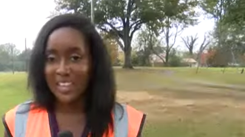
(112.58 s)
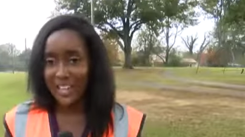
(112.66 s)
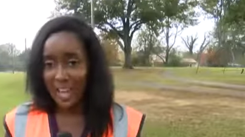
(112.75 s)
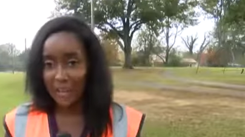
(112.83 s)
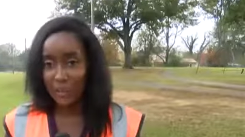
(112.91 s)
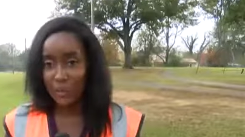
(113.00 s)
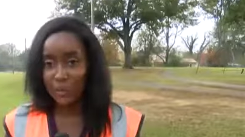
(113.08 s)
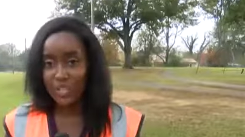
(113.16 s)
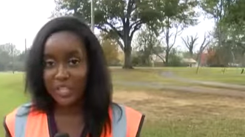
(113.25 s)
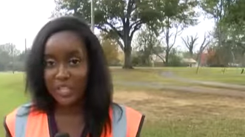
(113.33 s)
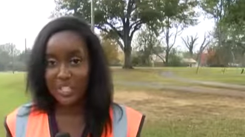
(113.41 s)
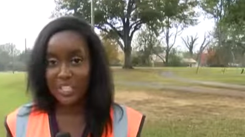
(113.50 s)
9 News
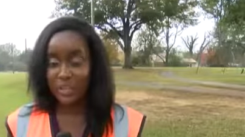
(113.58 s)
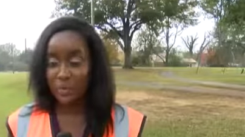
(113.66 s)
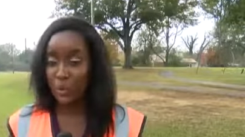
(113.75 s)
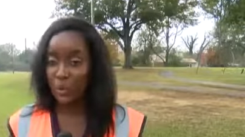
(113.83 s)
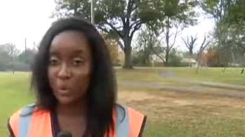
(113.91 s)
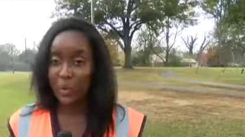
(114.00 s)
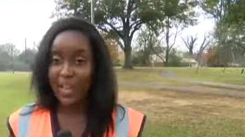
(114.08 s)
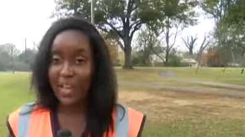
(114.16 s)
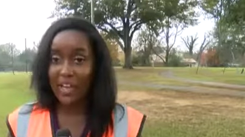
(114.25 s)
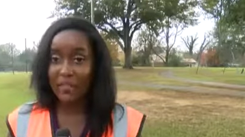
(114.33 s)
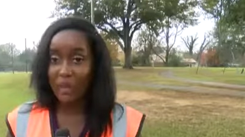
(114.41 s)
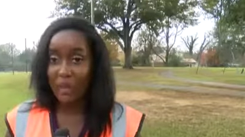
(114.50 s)
at 6, we will
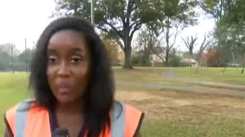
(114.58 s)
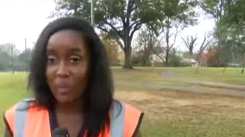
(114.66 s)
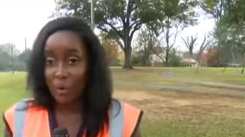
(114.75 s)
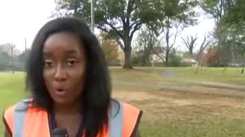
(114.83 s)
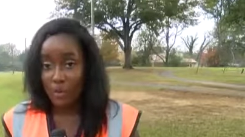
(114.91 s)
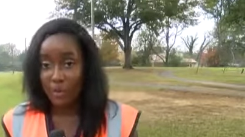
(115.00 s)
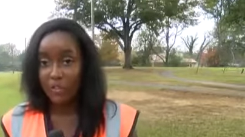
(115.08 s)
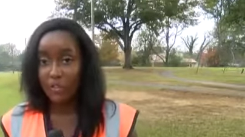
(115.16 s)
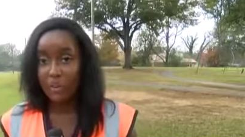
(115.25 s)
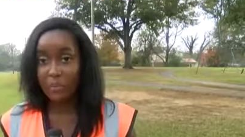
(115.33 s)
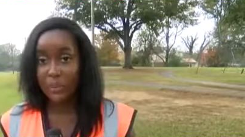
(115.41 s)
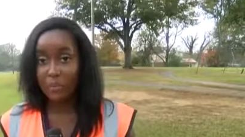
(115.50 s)
have a warning
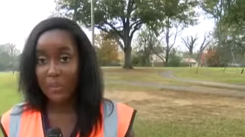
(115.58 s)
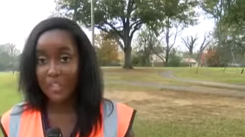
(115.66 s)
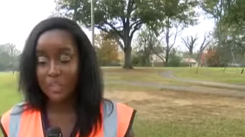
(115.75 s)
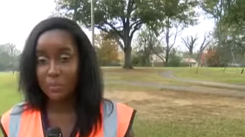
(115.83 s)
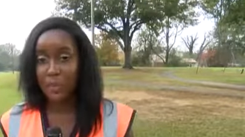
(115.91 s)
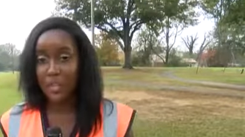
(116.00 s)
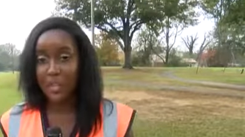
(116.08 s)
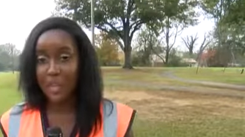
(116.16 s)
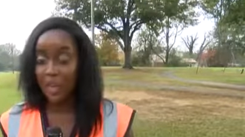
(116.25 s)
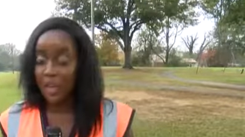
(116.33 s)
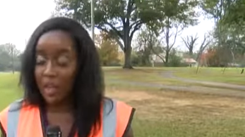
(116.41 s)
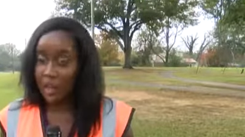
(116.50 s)
from MHP
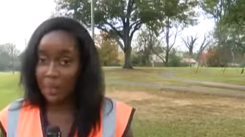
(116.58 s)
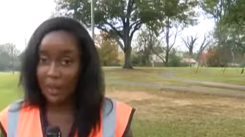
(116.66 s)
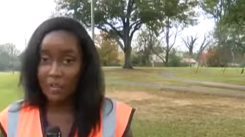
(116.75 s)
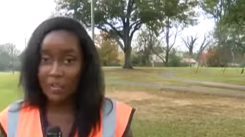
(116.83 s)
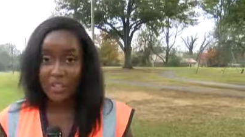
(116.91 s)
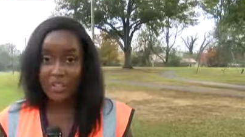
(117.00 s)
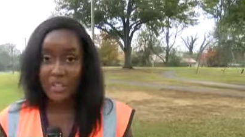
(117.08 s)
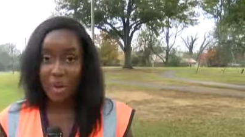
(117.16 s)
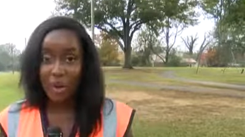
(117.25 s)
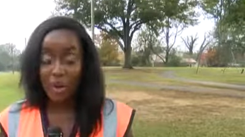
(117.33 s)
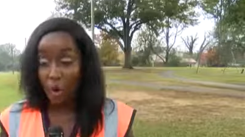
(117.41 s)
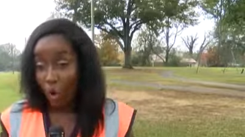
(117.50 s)
about this
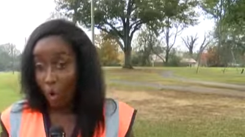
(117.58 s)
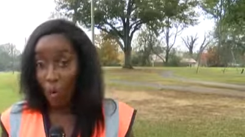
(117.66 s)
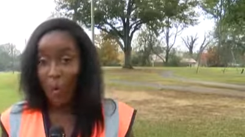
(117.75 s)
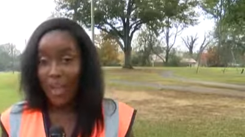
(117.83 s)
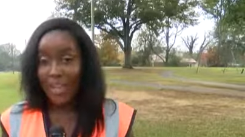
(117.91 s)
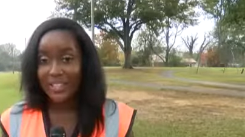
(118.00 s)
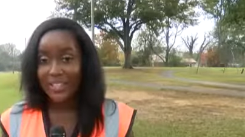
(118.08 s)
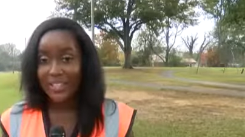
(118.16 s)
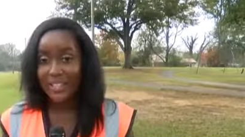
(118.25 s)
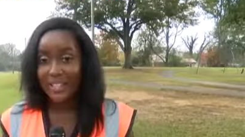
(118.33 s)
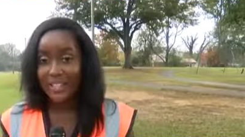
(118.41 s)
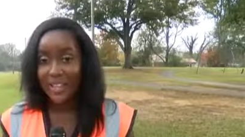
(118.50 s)
whole
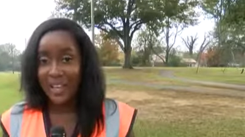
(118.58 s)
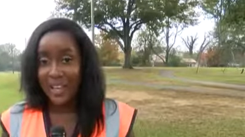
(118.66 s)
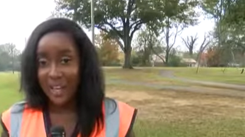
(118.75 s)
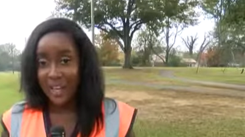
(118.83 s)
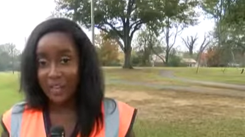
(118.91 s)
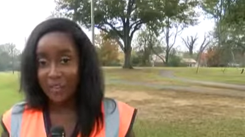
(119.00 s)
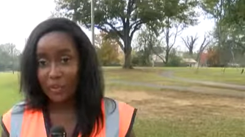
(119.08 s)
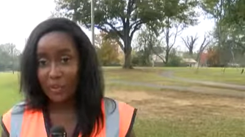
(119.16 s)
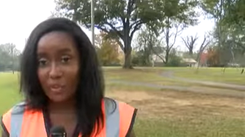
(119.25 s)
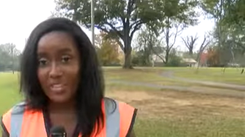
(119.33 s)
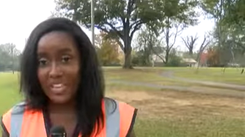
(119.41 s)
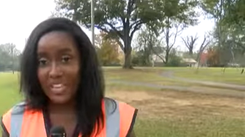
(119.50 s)
accident. And of
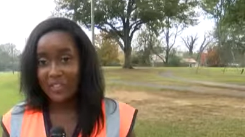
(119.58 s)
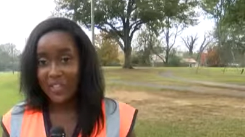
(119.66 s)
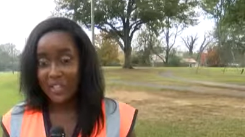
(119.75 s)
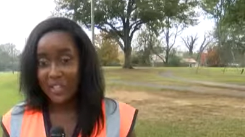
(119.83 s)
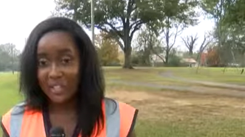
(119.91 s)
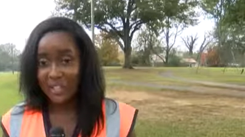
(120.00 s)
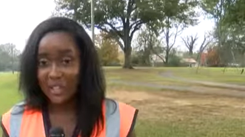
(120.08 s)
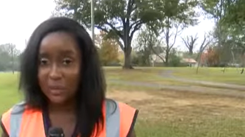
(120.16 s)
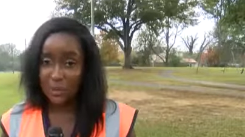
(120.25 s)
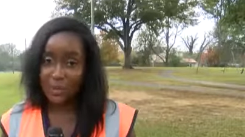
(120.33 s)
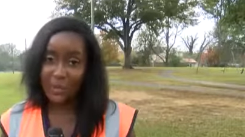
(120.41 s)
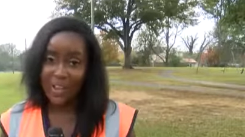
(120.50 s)
course, Evan Hensley
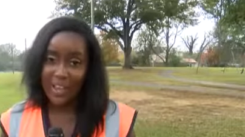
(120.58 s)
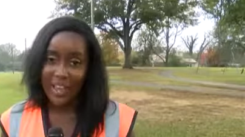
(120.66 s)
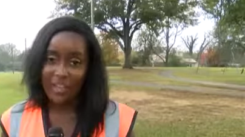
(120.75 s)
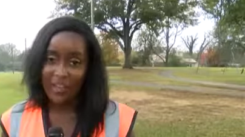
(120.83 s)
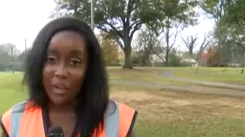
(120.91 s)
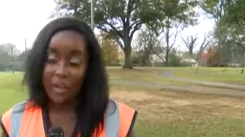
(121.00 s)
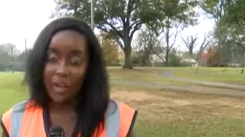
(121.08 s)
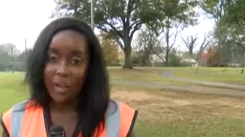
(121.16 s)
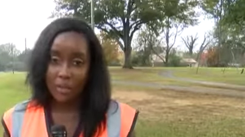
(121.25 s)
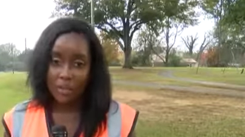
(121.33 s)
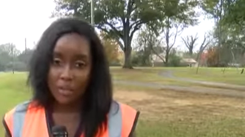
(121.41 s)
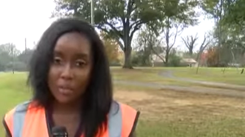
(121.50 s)
will have
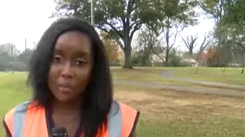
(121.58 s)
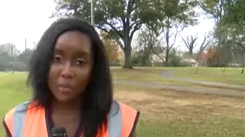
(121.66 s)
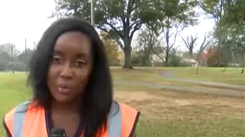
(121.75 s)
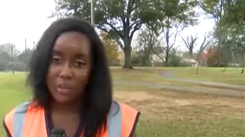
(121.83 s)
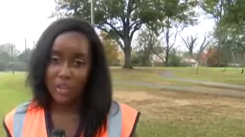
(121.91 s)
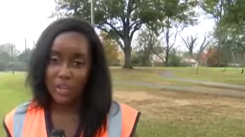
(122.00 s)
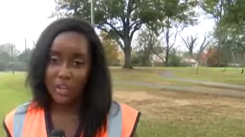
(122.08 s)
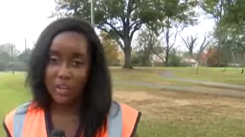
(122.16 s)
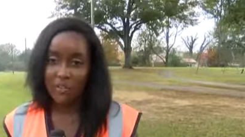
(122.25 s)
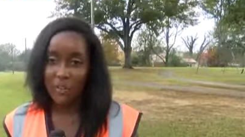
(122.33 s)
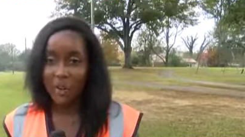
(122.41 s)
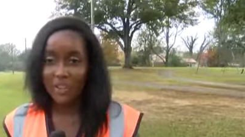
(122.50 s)
another portion
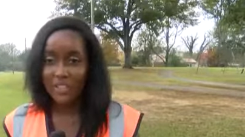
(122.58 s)
of our